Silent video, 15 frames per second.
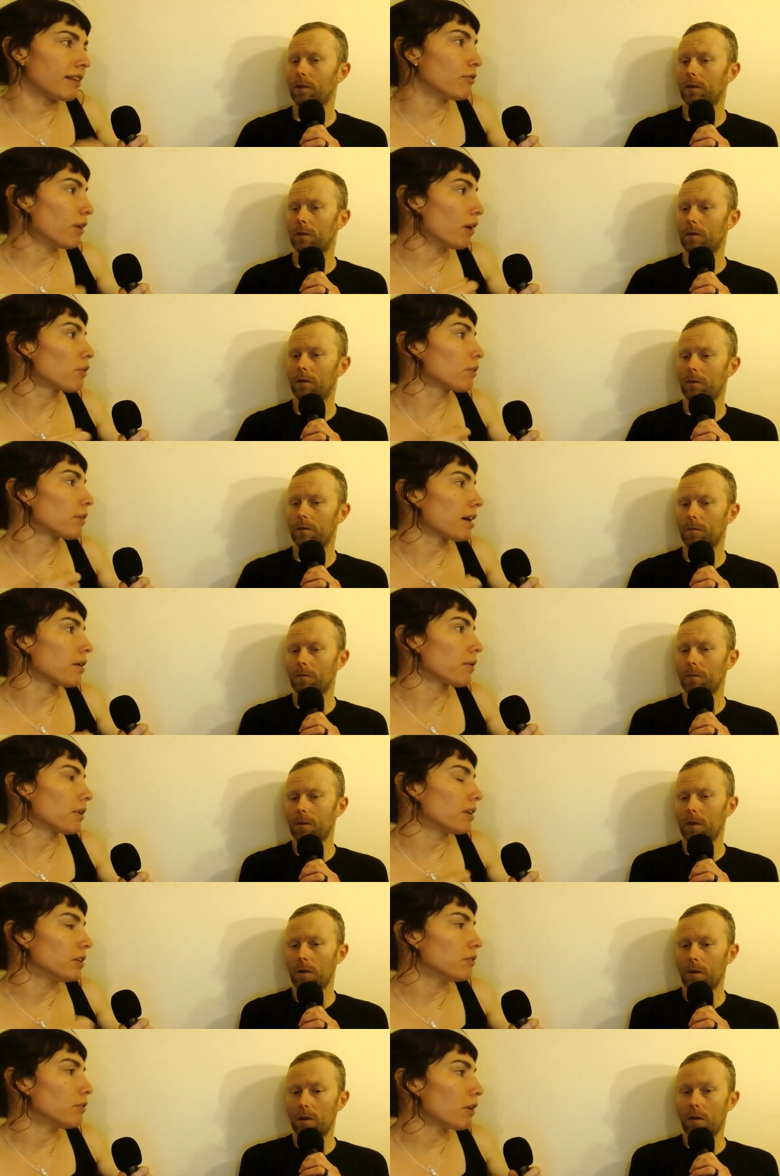Speaker 1: they velcro
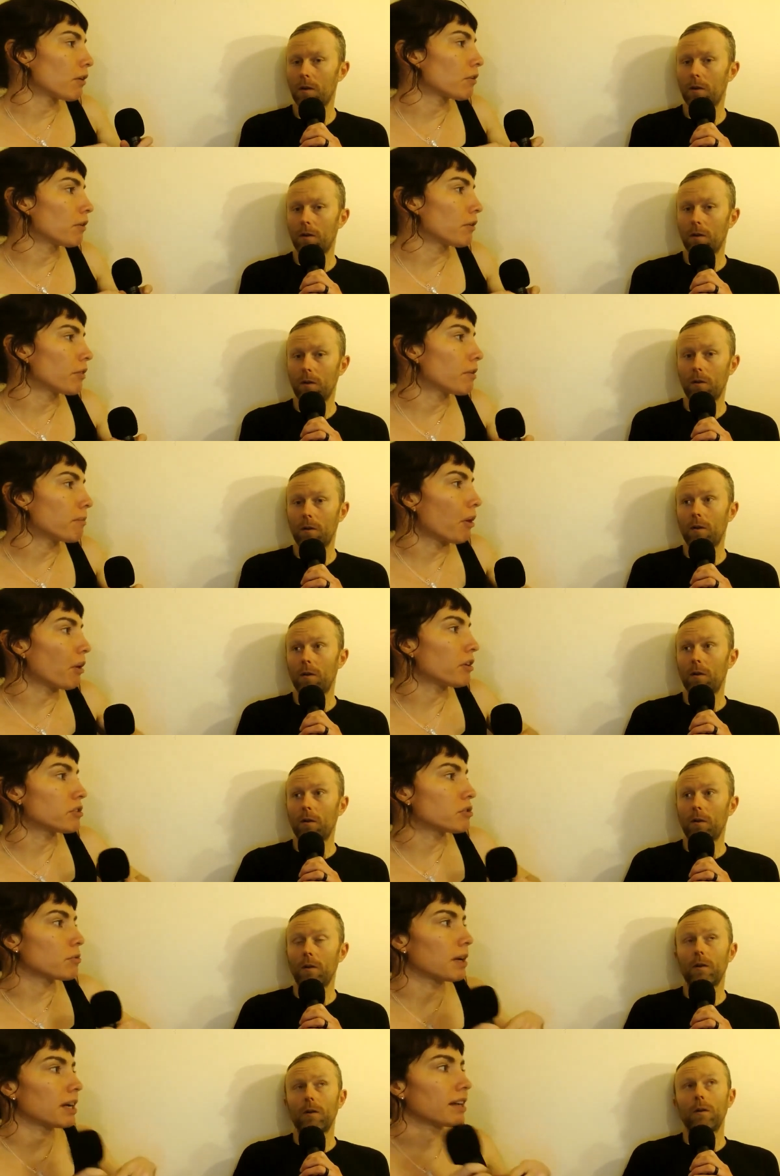and you velcro them
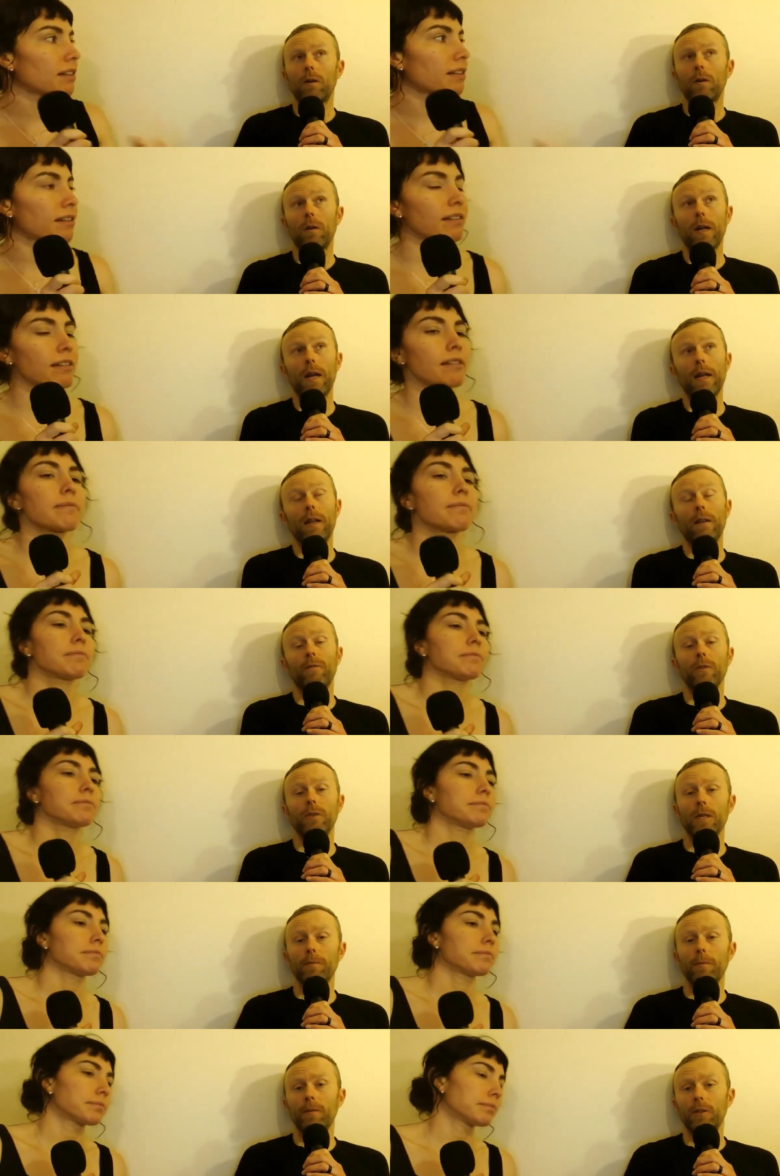onto weights
Speaker 2: and, and for
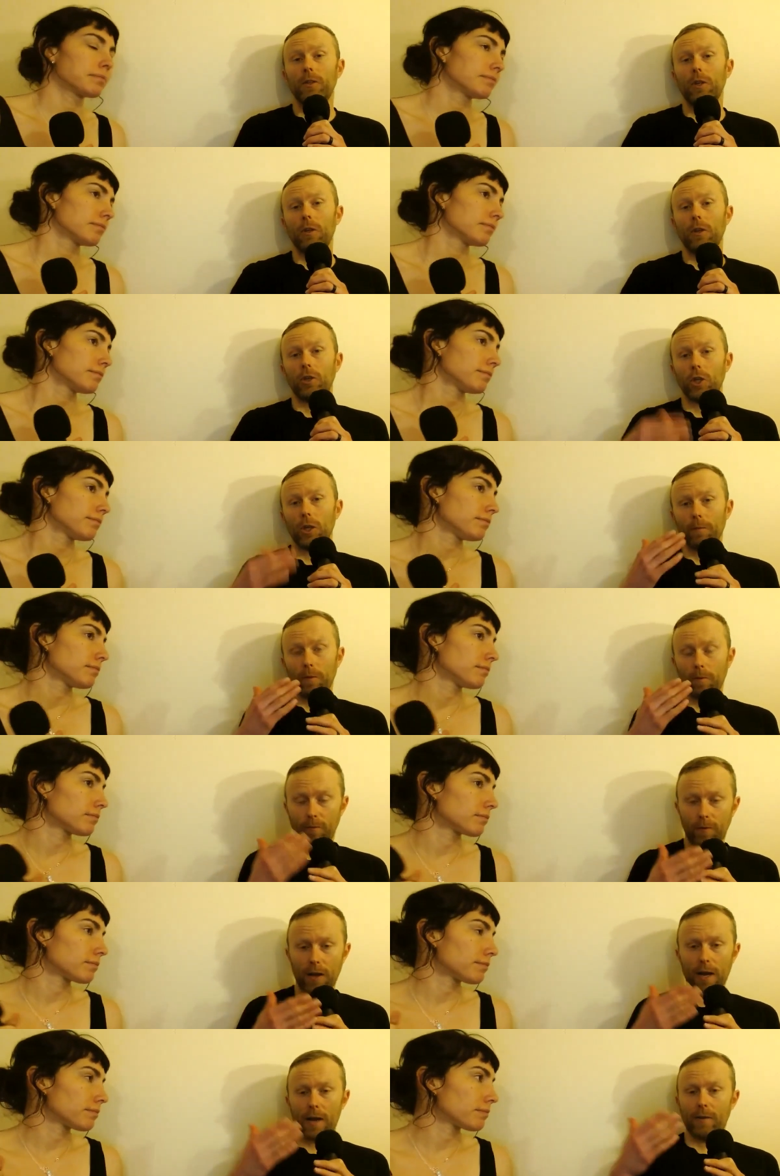some of us you know the jump from
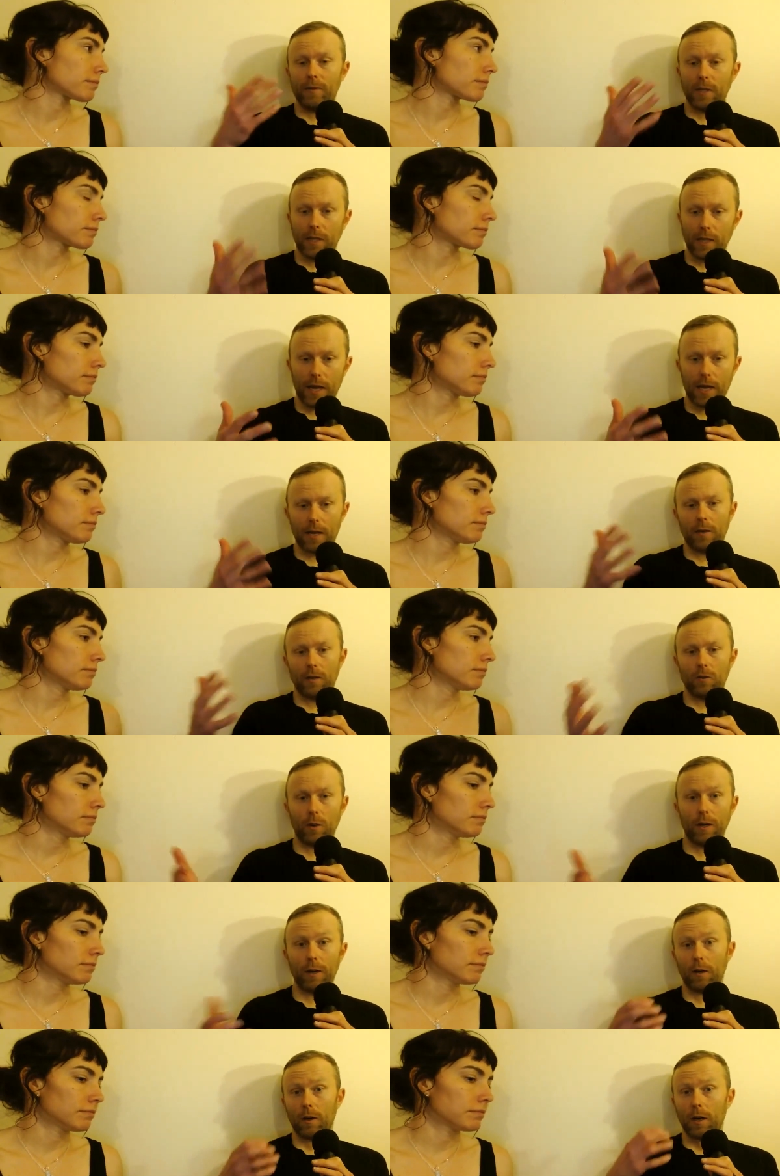five to ten to
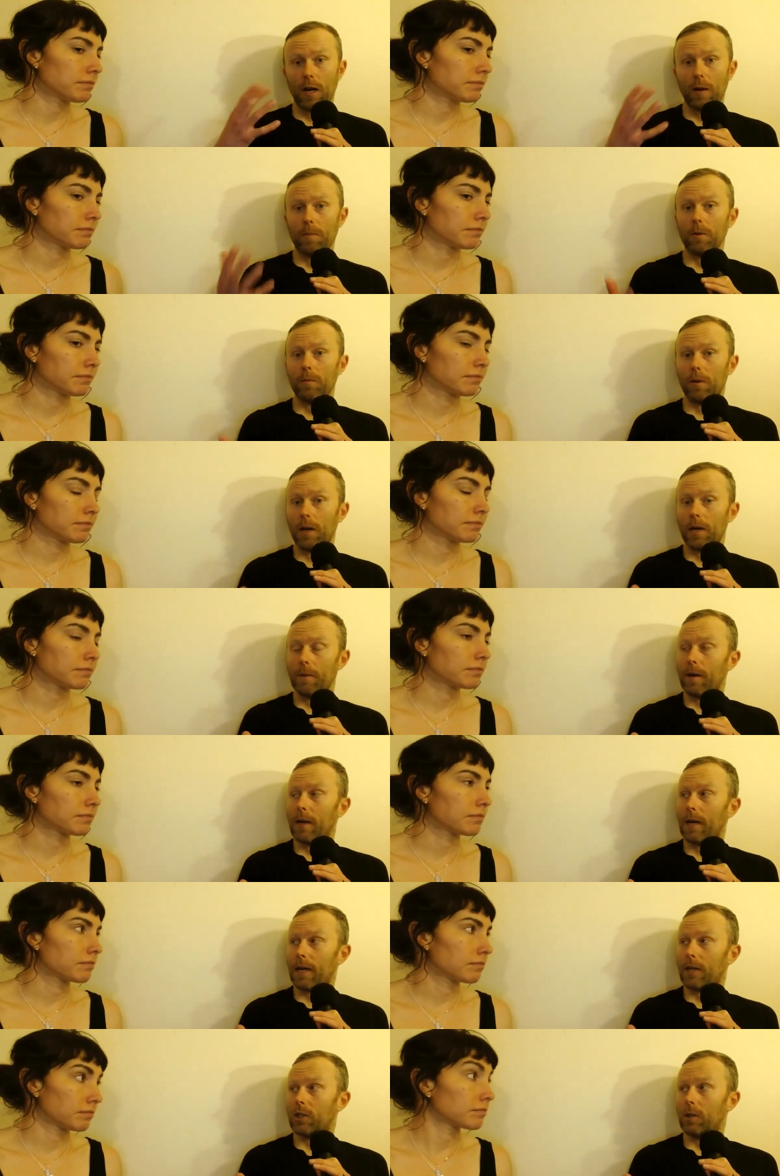20 on an upper body might
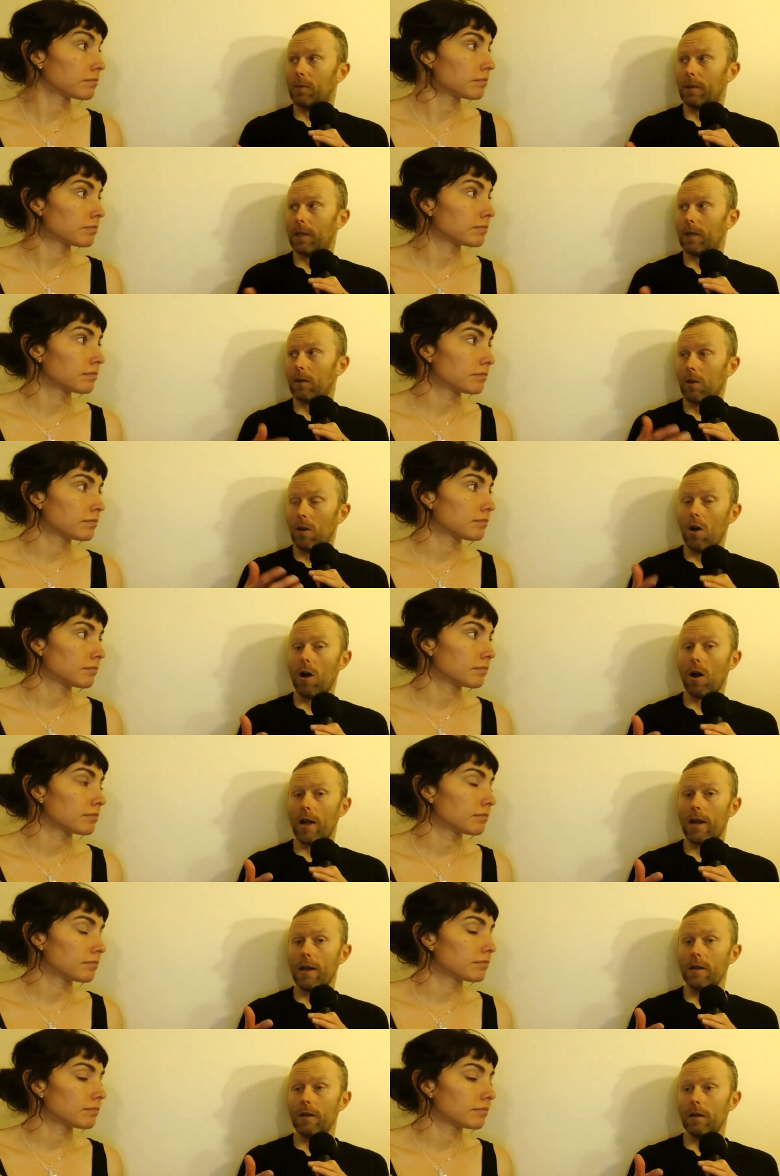actually be a
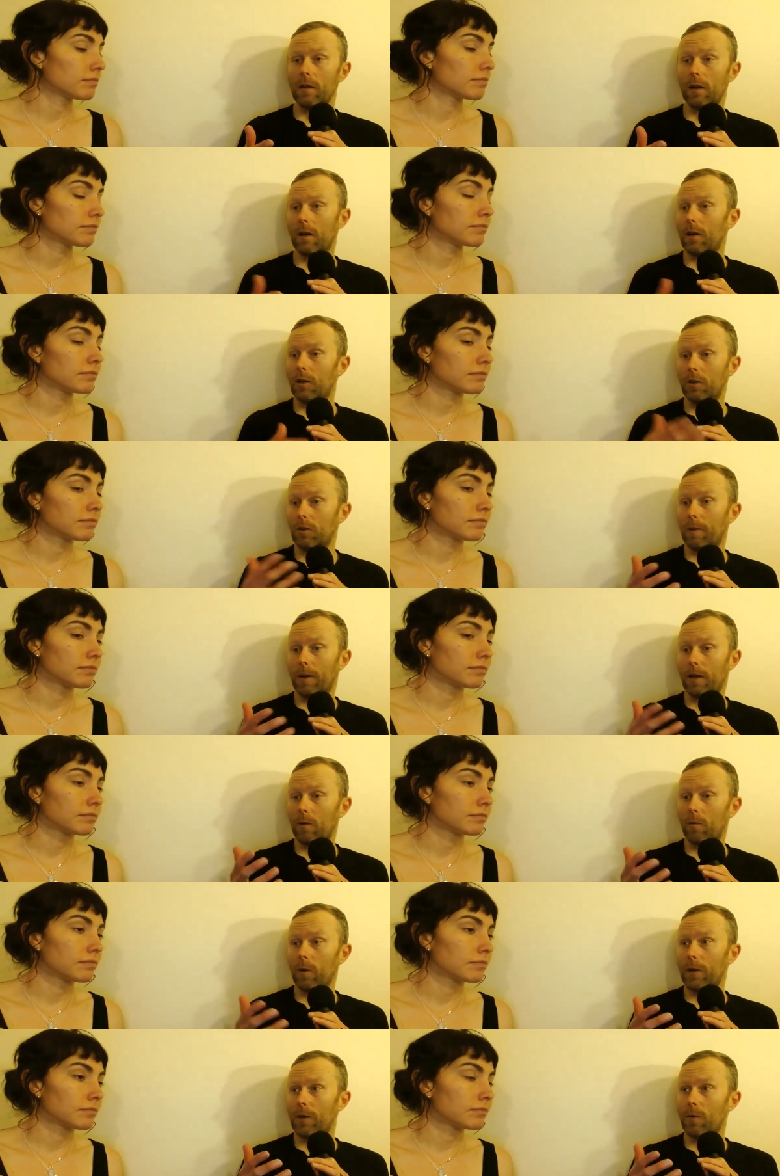lot uh, you know, depending on
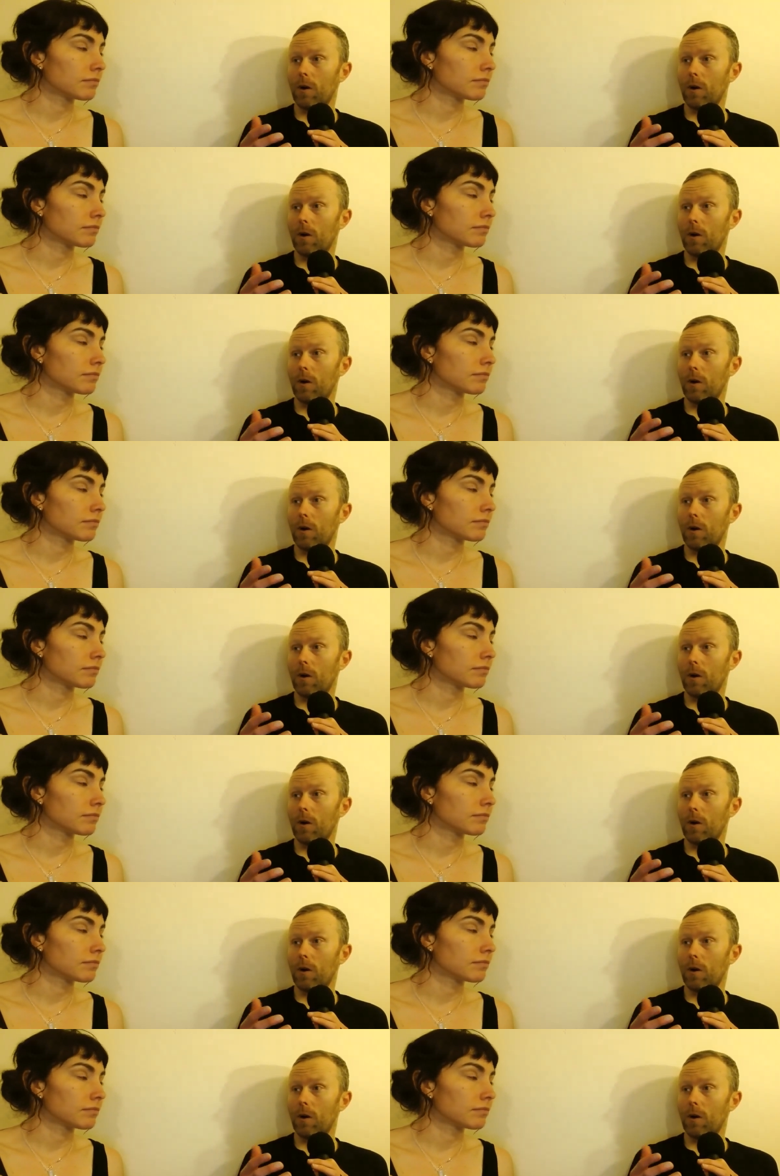where